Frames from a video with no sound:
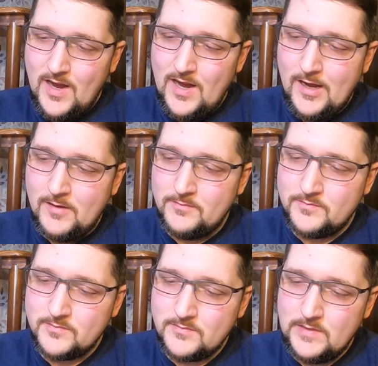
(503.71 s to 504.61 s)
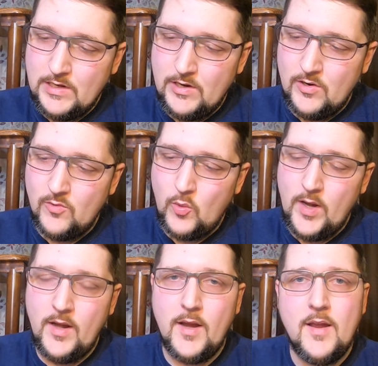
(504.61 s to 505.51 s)
you
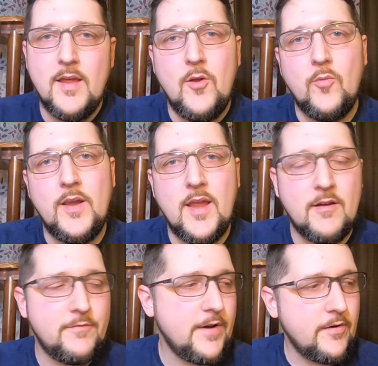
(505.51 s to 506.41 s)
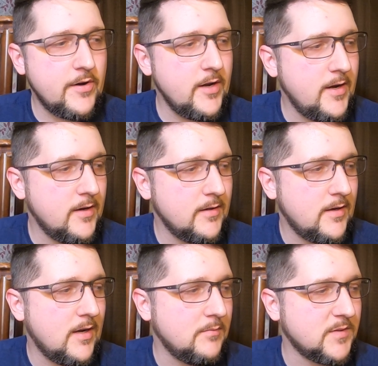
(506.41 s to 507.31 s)
know, we have very
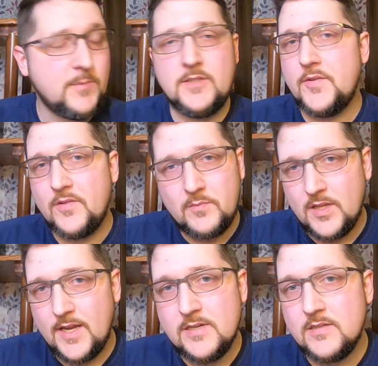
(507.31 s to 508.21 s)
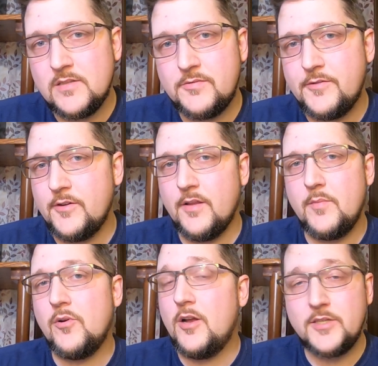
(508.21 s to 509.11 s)
specific plans for
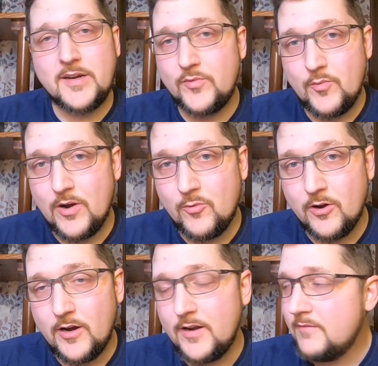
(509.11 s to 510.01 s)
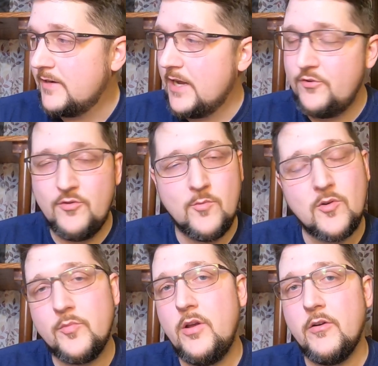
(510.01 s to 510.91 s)
the projects we want to work on. I've got 2
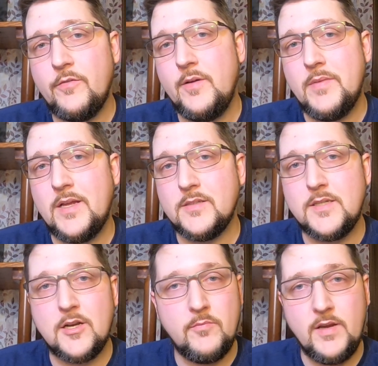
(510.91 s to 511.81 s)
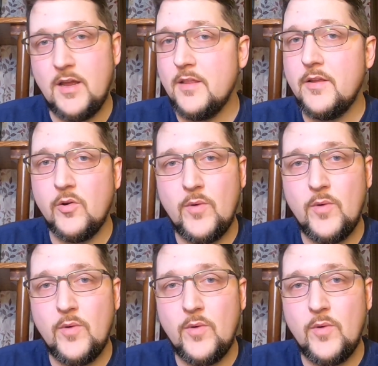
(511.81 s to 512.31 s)
more breeder females that'll be on their